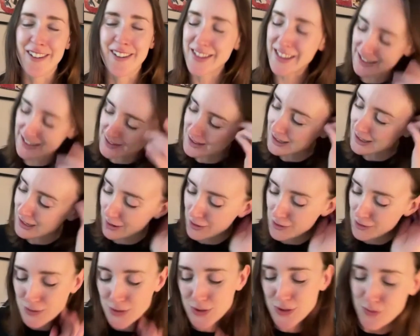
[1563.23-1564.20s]
I think
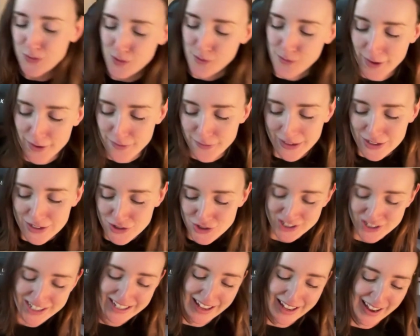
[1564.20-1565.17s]
closed for
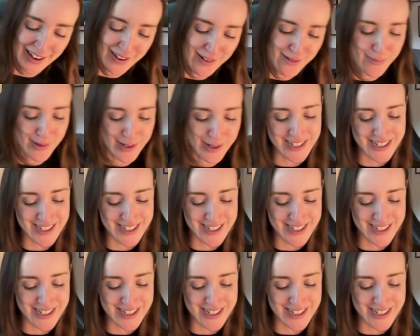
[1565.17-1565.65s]
renovation again.